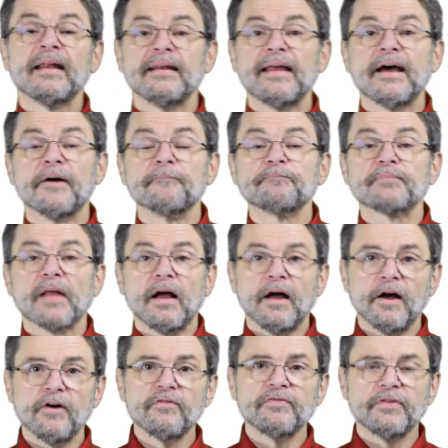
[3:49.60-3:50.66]
Now,
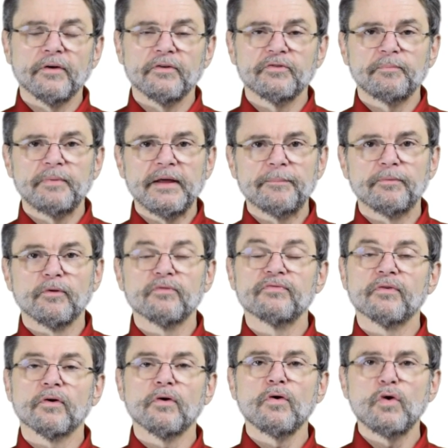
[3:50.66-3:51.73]
of those people
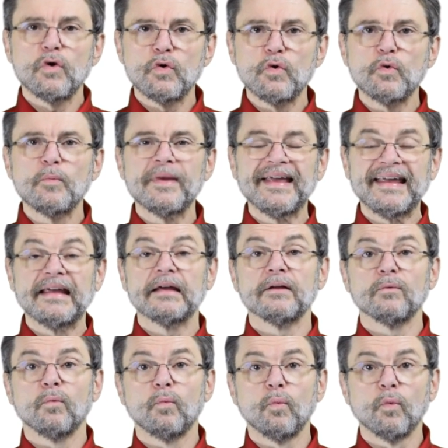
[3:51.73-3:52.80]
for whom
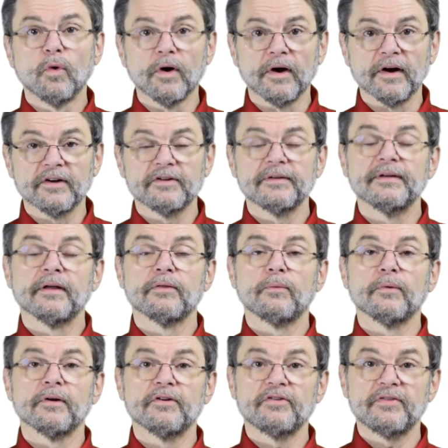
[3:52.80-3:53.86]
it worked, in other
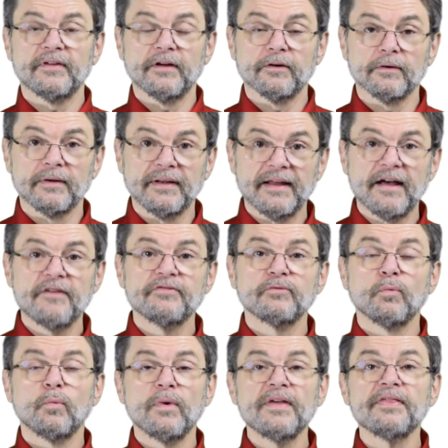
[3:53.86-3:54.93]
words, they're
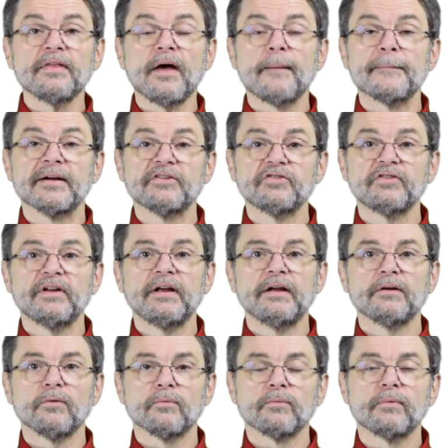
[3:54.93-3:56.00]
left with a
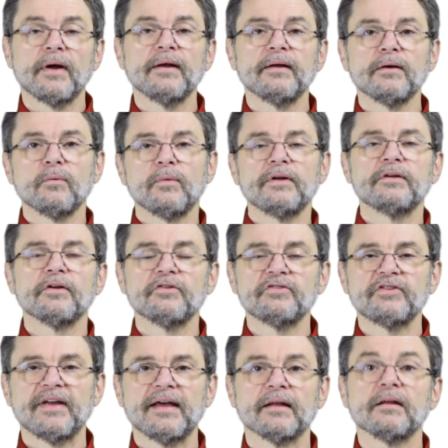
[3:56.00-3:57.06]
machine running
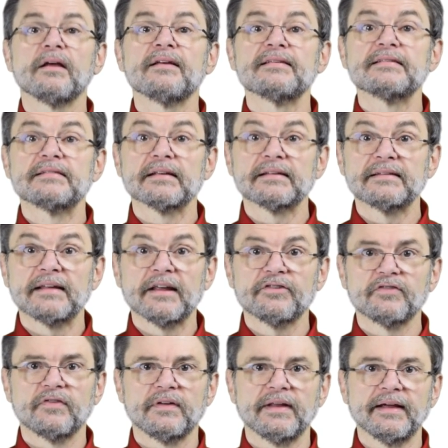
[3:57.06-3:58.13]
Windows 10
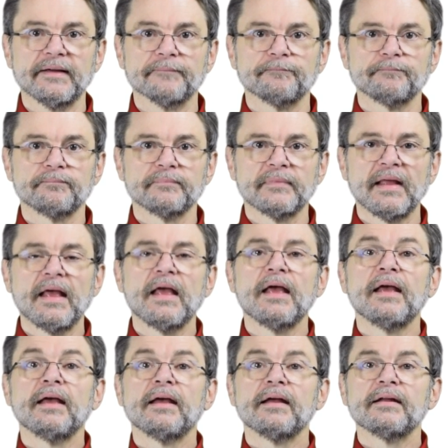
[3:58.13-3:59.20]
successfully.
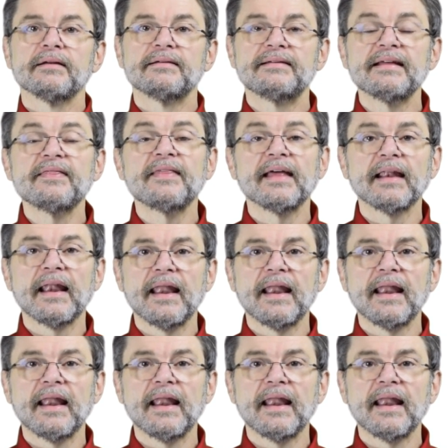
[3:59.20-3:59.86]
Did they